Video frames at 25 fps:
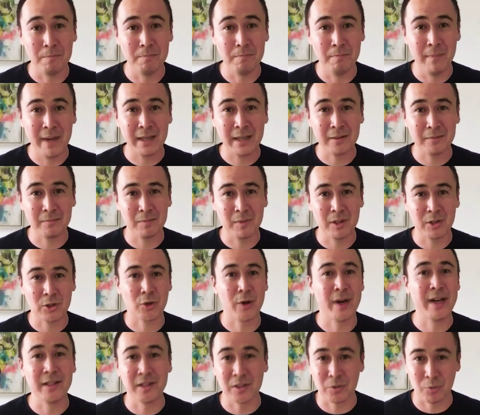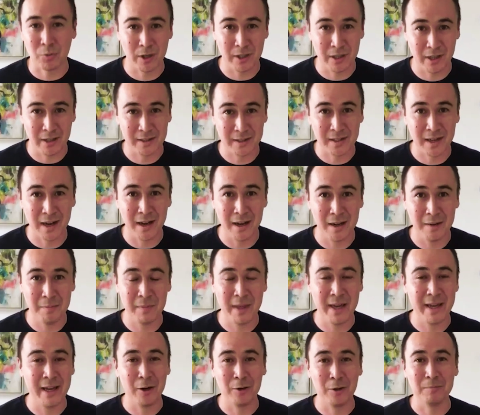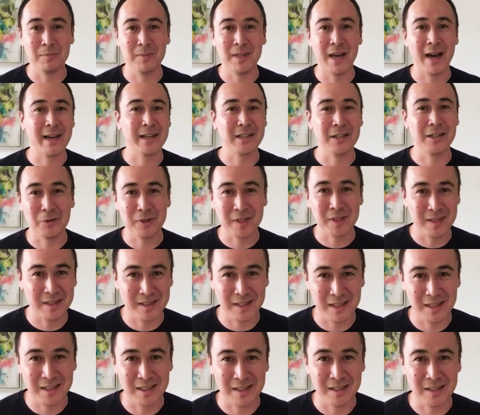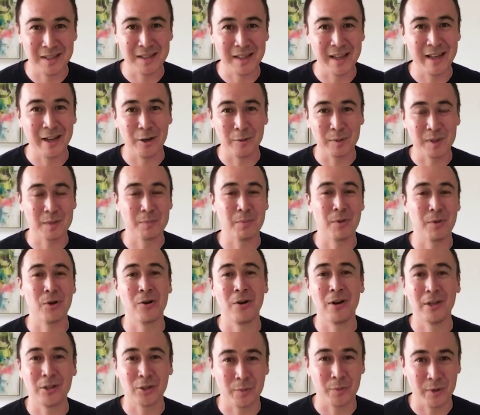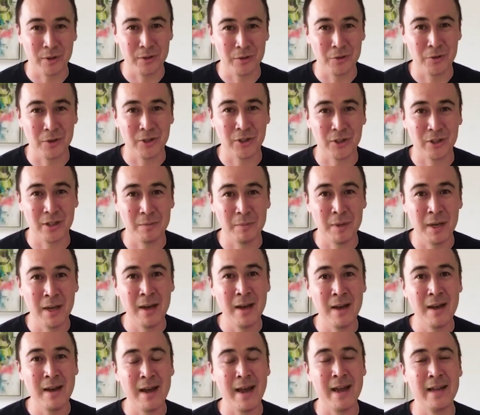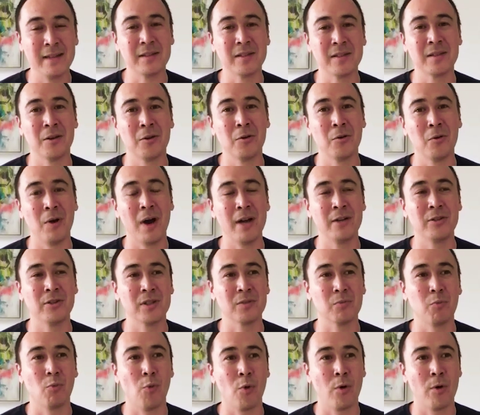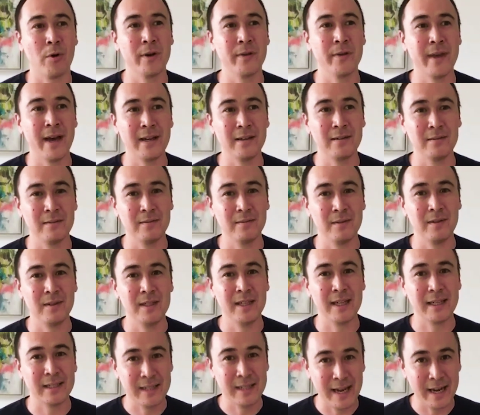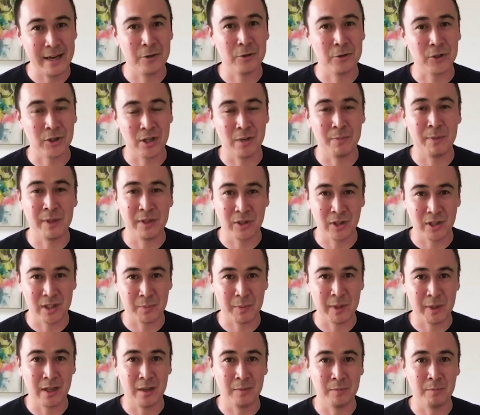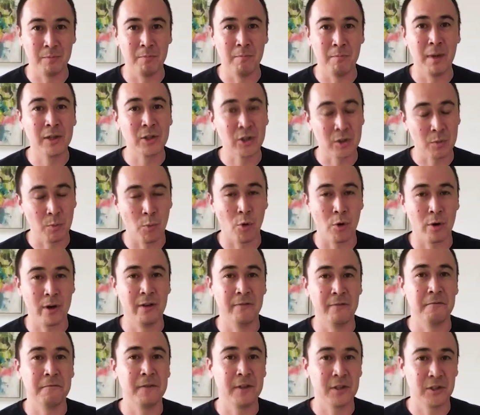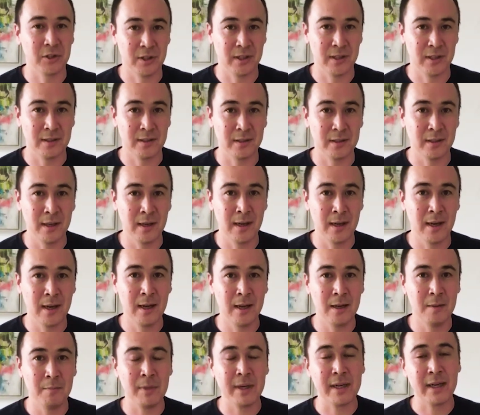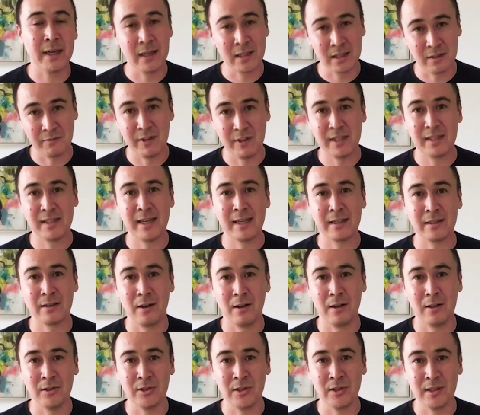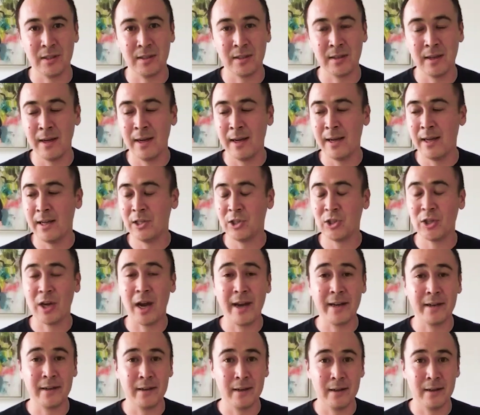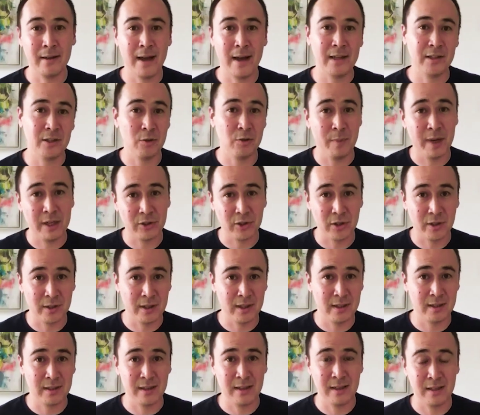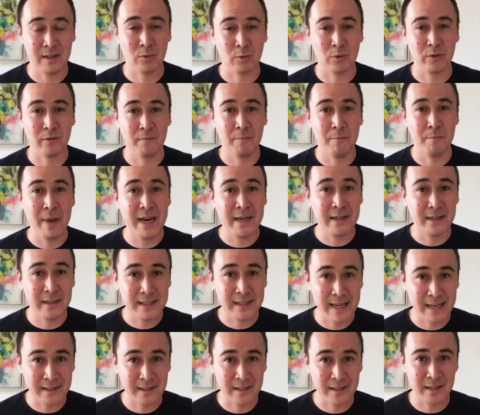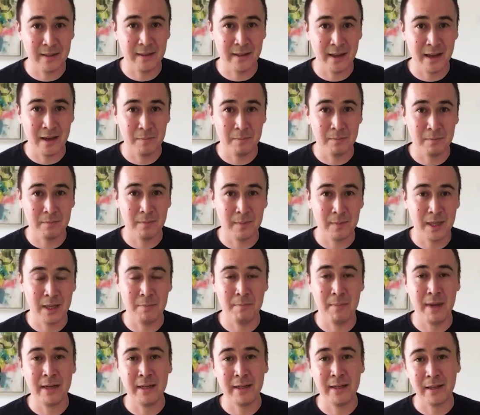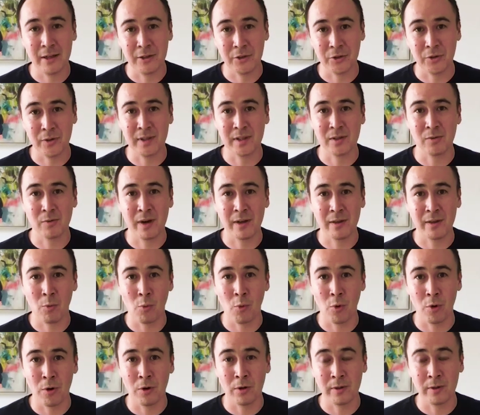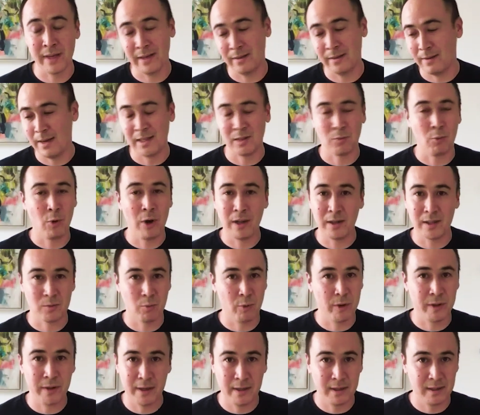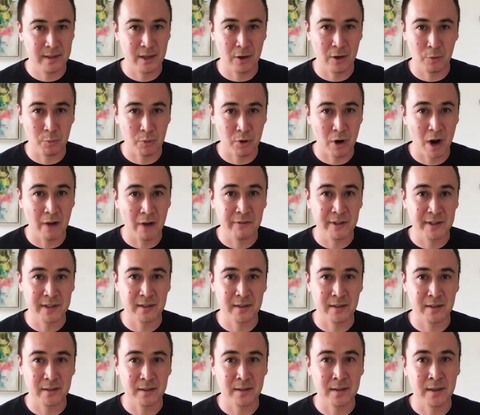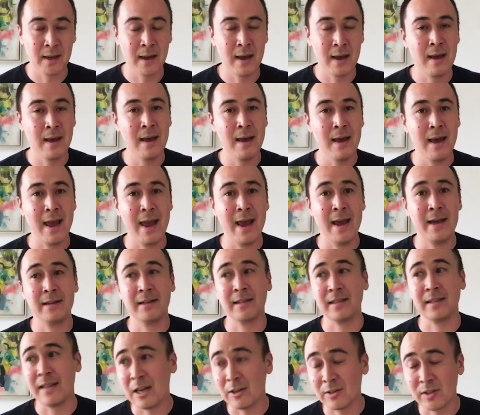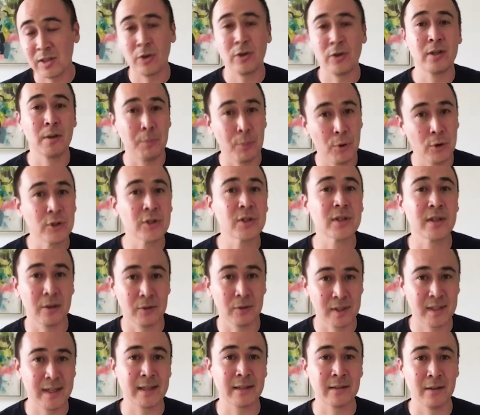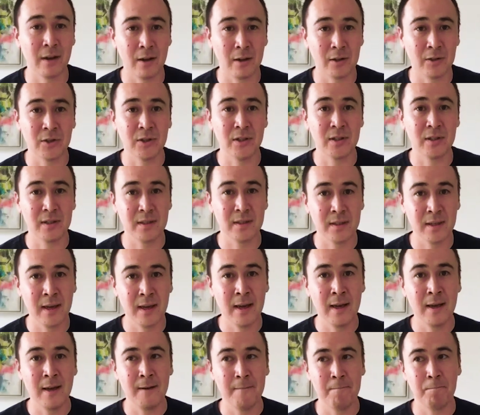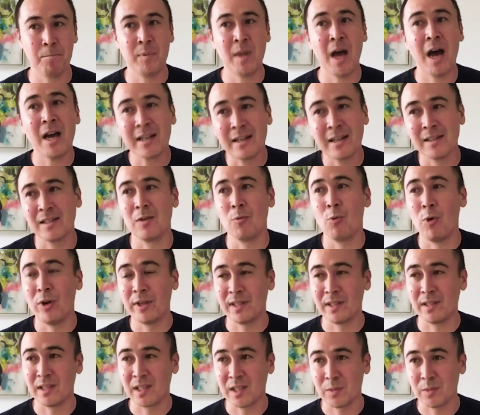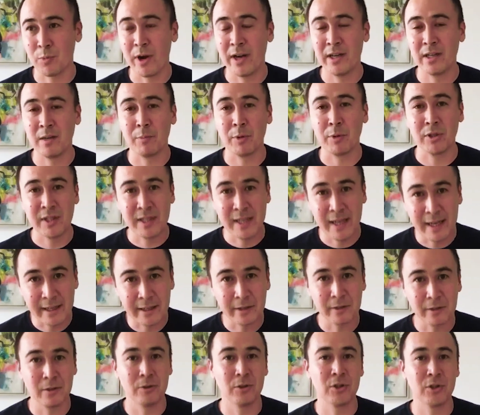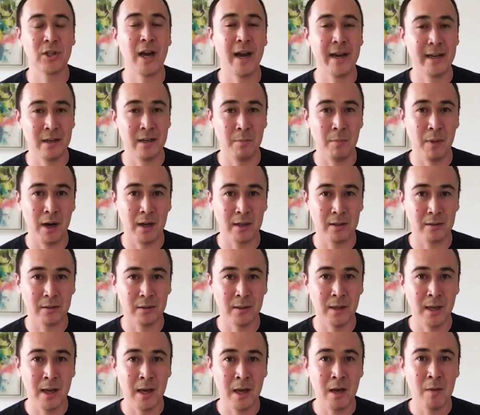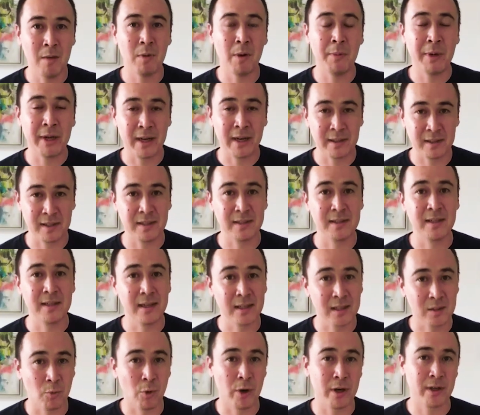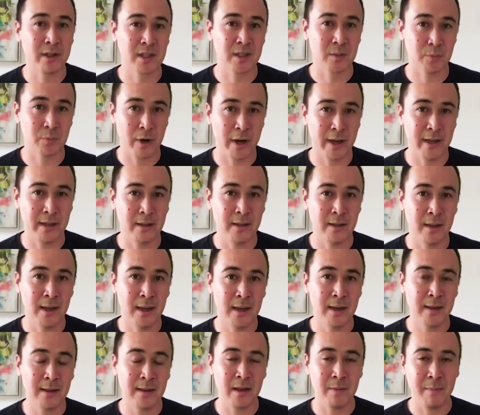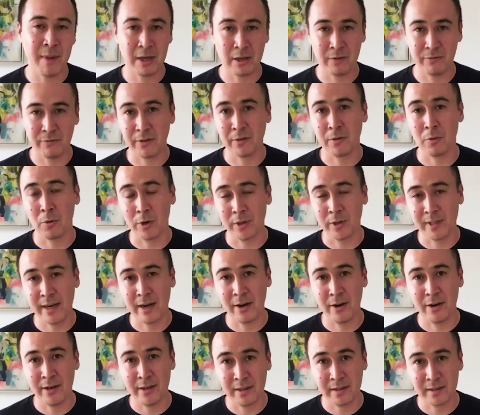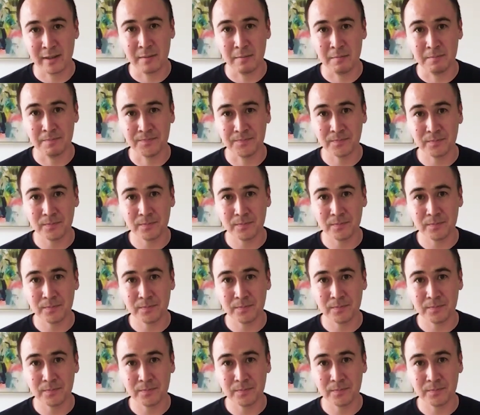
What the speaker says: make the trains run on time. They help diagnose diseases. They help spur entrepreneurship. And so I just worry that dictatorship has just become much more efficient because of these technologies. China, as you mentioned, is sort of beta testing them in many countries around the world, and as well as within its own provinces, and is now starting to push those technologies, not because it wants to spread a particular China model, but because it does want to spread the amount of authoritarianism